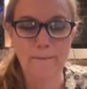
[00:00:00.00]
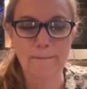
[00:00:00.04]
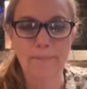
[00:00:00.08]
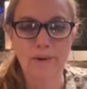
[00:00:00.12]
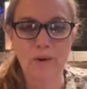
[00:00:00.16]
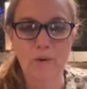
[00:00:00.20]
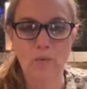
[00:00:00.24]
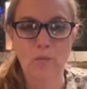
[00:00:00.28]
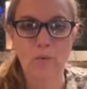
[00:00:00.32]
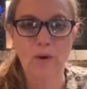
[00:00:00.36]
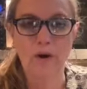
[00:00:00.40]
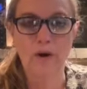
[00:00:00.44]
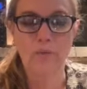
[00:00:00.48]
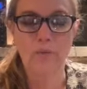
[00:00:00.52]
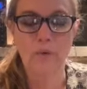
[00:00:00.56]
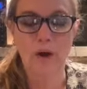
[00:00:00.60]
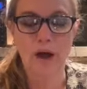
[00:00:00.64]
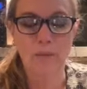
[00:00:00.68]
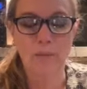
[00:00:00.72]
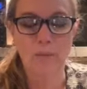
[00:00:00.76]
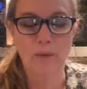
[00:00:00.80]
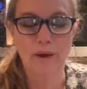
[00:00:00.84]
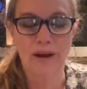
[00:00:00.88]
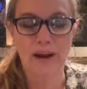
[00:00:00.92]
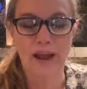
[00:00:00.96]
but when
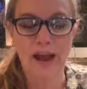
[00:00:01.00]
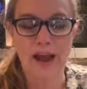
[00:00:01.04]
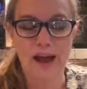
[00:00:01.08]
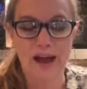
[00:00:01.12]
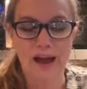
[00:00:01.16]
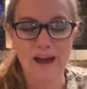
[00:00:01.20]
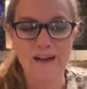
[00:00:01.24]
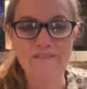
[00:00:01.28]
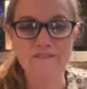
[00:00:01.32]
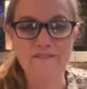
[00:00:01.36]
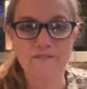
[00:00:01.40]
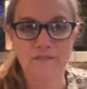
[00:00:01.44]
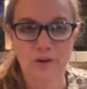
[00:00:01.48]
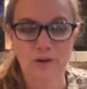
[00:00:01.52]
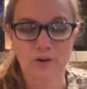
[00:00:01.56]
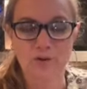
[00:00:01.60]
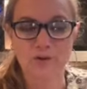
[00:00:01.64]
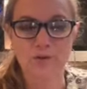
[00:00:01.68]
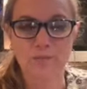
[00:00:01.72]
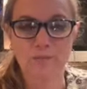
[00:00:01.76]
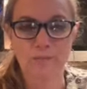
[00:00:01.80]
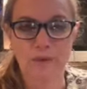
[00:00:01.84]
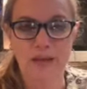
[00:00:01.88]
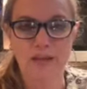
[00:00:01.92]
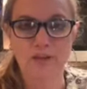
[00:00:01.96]
I
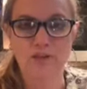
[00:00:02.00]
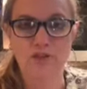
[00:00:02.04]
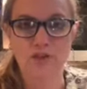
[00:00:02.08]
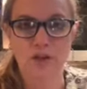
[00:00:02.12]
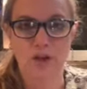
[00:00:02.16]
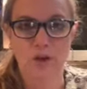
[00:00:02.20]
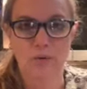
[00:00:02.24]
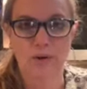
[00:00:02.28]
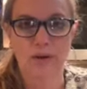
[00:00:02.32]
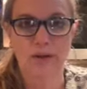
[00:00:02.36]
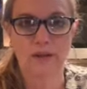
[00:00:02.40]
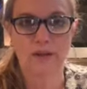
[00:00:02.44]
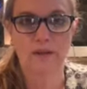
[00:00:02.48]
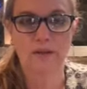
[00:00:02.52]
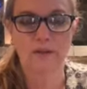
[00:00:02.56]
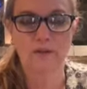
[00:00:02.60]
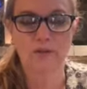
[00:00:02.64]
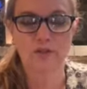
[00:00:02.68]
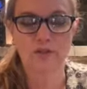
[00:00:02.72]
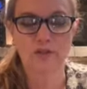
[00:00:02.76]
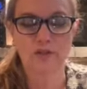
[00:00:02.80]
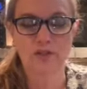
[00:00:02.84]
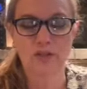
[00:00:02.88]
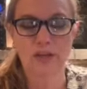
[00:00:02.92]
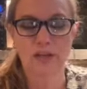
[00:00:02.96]
first met Jody,
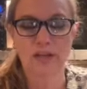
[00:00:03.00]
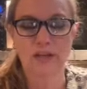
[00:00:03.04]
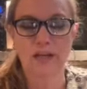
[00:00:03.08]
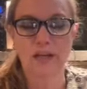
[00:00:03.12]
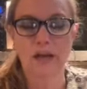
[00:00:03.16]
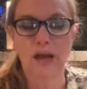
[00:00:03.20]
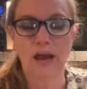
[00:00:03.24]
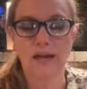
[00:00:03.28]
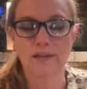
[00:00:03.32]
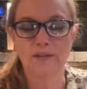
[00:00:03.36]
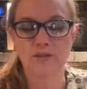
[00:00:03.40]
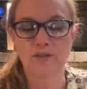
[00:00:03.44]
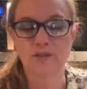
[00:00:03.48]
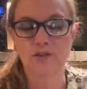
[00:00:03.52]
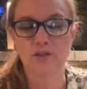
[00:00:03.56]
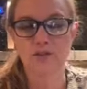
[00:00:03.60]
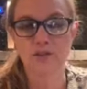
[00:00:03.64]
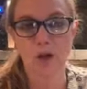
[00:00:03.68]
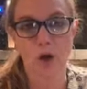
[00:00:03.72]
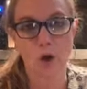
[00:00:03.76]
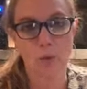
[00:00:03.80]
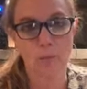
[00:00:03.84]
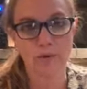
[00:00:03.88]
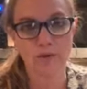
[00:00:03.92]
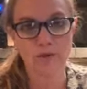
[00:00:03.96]
she had
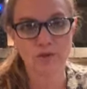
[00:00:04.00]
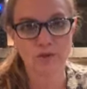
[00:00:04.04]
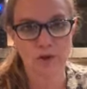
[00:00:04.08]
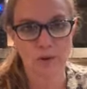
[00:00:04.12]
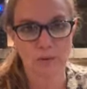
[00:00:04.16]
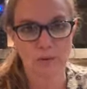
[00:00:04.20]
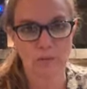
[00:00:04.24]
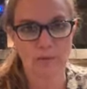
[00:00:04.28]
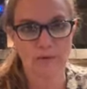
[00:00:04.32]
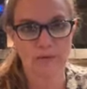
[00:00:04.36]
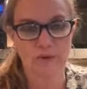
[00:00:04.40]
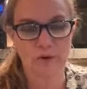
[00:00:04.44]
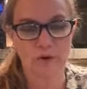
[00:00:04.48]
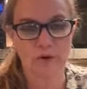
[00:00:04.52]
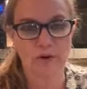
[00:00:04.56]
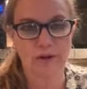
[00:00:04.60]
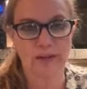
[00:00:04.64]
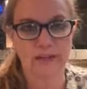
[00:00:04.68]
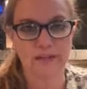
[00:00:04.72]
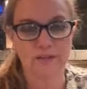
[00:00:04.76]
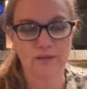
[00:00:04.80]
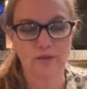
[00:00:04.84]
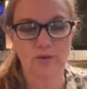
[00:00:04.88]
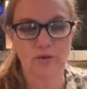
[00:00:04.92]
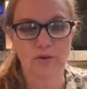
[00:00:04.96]
so much trouble with her
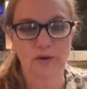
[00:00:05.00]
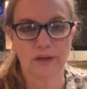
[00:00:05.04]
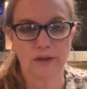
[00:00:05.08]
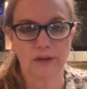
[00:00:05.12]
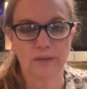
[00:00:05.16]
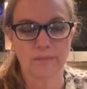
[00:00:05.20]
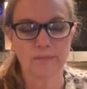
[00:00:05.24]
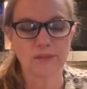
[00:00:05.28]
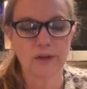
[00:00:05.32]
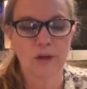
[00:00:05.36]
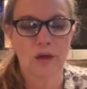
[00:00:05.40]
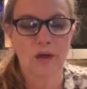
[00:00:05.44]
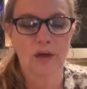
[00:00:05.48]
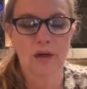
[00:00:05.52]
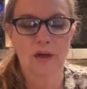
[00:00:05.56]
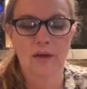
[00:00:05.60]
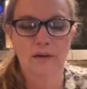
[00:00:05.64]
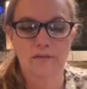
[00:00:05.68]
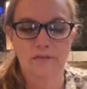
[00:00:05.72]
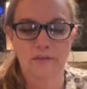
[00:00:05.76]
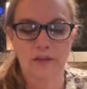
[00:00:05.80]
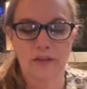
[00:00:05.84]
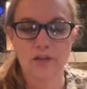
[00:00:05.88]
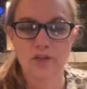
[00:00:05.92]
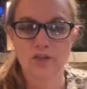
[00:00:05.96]
knees and her hips
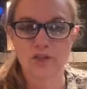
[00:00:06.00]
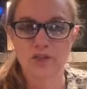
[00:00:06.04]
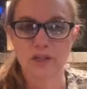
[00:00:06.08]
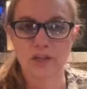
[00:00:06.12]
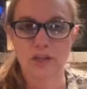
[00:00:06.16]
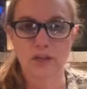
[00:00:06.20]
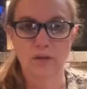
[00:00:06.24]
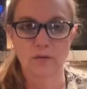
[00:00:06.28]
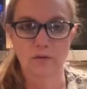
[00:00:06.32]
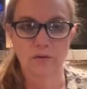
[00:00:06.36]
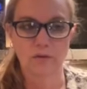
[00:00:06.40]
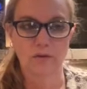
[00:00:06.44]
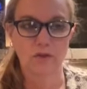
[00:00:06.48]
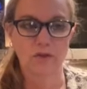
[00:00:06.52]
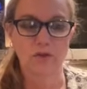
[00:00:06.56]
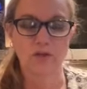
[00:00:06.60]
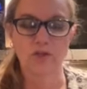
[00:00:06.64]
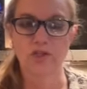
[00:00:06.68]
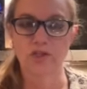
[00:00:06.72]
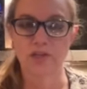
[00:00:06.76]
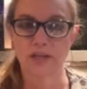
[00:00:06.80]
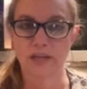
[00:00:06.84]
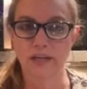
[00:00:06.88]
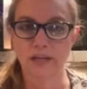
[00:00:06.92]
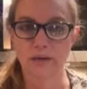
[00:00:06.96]
that she
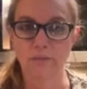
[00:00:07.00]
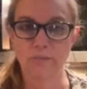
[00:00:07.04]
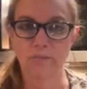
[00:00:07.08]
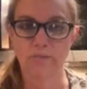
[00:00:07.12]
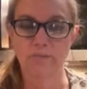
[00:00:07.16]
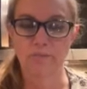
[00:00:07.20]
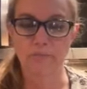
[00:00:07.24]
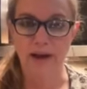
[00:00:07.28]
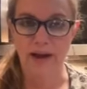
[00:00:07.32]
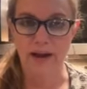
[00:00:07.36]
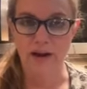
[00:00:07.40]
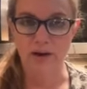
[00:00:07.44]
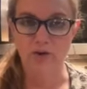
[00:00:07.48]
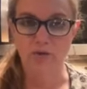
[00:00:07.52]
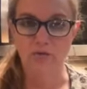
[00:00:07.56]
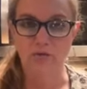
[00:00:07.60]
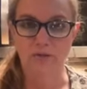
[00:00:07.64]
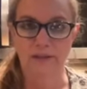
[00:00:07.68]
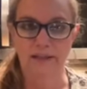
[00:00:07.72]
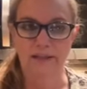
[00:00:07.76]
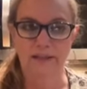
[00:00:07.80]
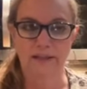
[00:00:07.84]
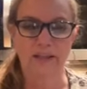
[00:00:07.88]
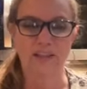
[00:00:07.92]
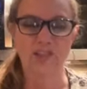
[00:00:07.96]
could
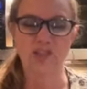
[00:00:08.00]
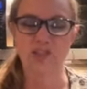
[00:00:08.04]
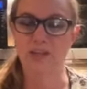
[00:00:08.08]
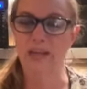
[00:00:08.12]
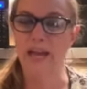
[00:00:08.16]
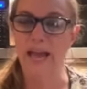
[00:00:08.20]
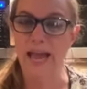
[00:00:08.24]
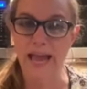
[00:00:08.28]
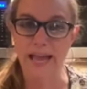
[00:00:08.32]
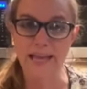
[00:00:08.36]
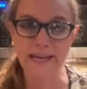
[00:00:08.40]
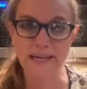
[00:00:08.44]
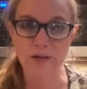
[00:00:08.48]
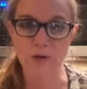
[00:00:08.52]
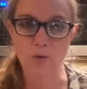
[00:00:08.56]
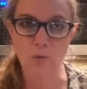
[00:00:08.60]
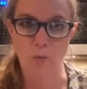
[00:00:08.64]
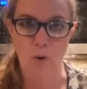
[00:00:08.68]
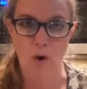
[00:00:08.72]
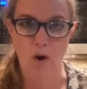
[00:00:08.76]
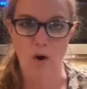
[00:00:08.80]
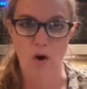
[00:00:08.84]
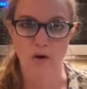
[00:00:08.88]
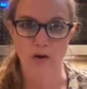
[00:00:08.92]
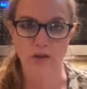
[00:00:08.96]
barely, like, she hated to
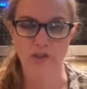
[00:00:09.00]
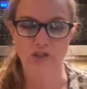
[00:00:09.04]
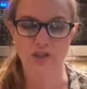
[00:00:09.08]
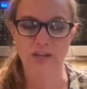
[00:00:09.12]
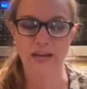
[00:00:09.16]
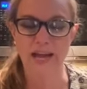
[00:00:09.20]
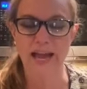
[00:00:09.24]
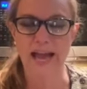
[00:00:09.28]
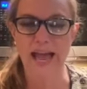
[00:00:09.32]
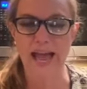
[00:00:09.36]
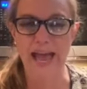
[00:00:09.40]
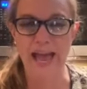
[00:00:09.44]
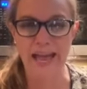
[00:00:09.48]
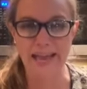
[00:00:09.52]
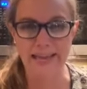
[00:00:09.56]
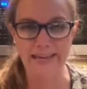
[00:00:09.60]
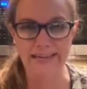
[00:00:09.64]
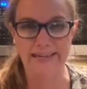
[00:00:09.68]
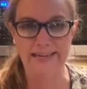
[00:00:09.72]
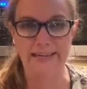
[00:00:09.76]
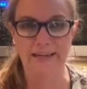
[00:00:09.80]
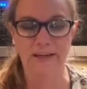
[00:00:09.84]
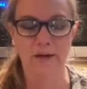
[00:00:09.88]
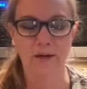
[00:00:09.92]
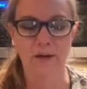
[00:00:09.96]
walk. She
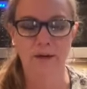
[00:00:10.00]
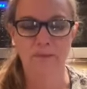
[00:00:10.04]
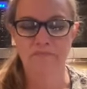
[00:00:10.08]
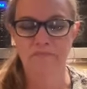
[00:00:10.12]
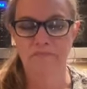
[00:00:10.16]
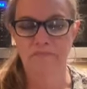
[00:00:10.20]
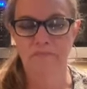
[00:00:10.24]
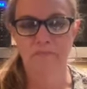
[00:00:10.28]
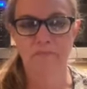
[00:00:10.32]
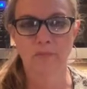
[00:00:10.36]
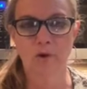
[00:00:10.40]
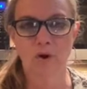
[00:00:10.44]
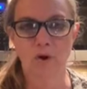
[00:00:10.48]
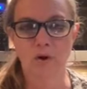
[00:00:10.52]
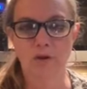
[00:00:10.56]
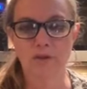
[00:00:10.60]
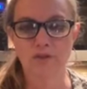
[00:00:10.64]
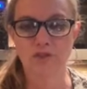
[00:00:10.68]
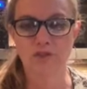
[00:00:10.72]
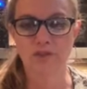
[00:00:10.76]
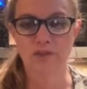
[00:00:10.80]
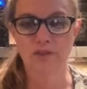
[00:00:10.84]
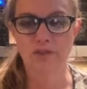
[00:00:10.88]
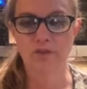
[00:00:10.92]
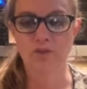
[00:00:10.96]
hated it because
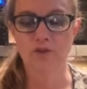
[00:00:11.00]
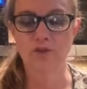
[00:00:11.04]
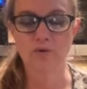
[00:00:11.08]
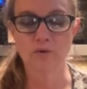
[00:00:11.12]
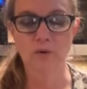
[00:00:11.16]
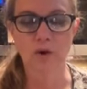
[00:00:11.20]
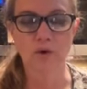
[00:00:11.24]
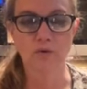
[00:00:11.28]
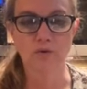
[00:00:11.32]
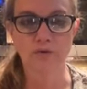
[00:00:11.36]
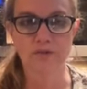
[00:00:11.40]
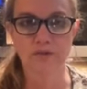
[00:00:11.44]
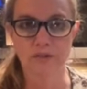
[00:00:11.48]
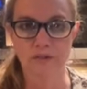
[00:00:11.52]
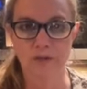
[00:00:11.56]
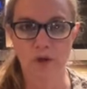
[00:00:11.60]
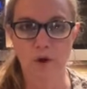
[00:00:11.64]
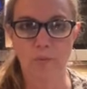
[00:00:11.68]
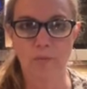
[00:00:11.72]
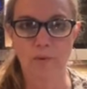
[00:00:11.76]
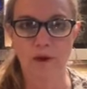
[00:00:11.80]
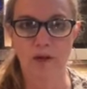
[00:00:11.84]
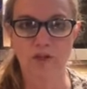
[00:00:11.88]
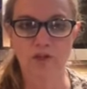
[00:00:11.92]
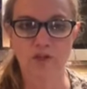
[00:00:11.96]
she struggled so
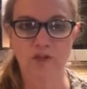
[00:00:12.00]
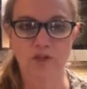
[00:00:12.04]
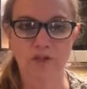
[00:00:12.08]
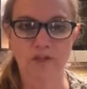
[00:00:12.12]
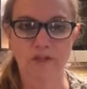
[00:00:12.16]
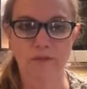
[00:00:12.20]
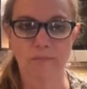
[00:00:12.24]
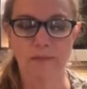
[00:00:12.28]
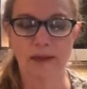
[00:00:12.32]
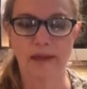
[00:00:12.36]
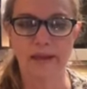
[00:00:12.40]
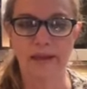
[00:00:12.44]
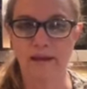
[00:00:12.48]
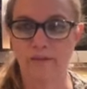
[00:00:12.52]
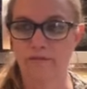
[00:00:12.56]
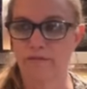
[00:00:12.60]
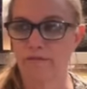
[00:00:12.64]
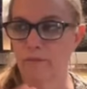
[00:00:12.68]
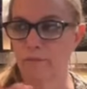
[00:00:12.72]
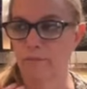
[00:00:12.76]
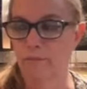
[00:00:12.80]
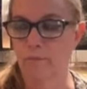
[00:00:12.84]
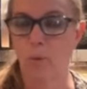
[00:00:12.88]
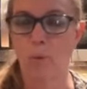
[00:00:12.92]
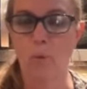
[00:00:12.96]
much just to make it
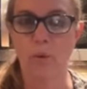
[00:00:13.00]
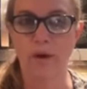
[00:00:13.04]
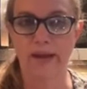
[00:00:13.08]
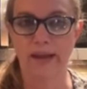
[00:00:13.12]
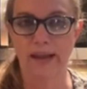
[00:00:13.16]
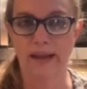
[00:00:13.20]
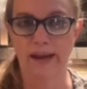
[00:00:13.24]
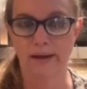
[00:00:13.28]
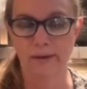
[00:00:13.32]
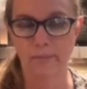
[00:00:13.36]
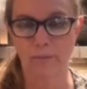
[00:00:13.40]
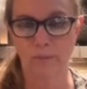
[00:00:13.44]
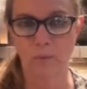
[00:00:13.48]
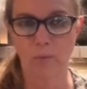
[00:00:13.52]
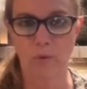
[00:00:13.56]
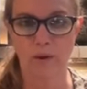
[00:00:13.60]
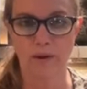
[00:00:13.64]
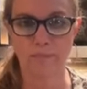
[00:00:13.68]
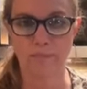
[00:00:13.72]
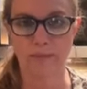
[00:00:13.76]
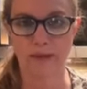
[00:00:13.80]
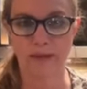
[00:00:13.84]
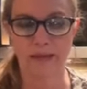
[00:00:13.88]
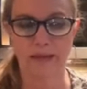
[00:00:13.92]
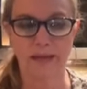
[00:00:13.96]
from point A to
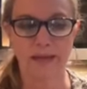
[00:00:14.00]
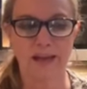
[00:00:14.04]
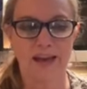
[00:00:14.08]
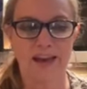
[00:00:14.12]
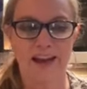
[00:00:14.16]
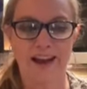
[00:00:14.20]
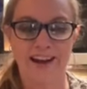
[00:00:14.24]
point B.